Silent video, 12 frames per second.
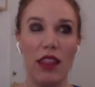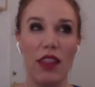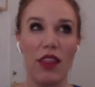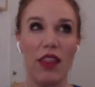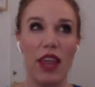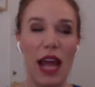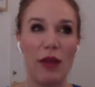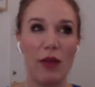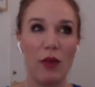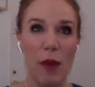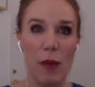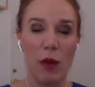than I
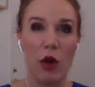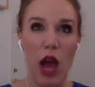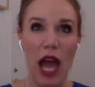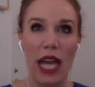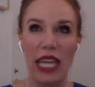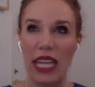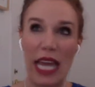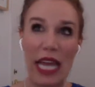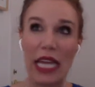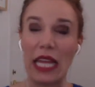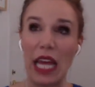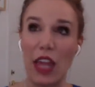remember crying in like
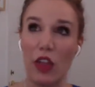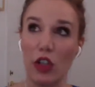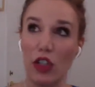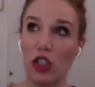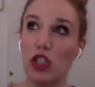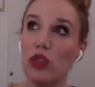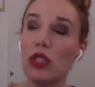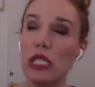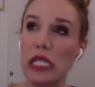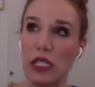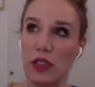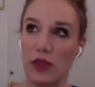anything. And there are two
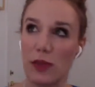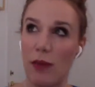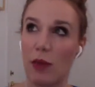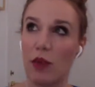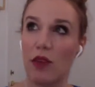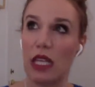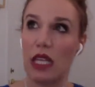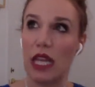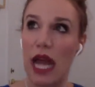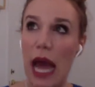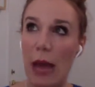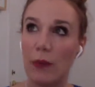scenes from that movie
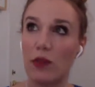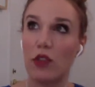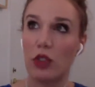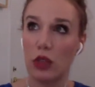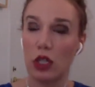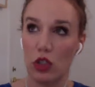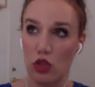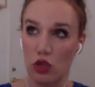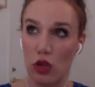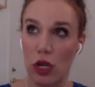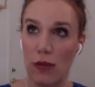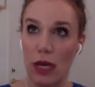that absolutely
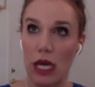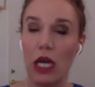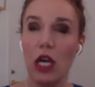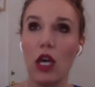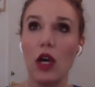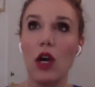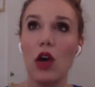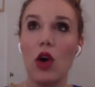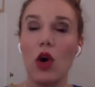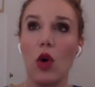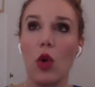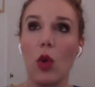destroyed me.
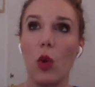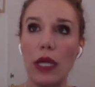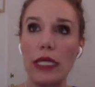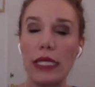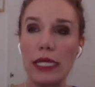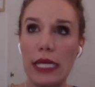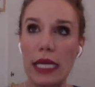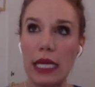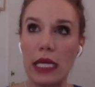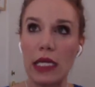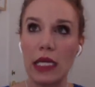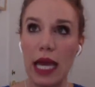One
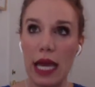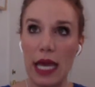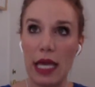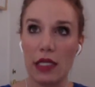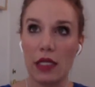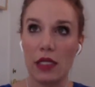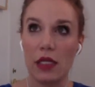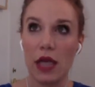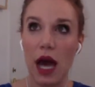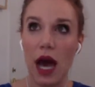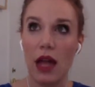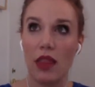scene is
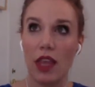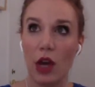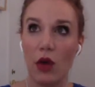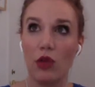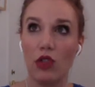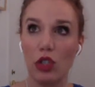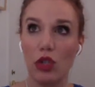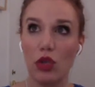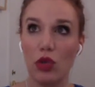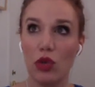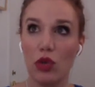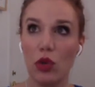they go
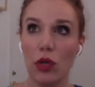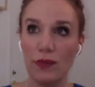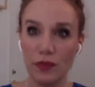to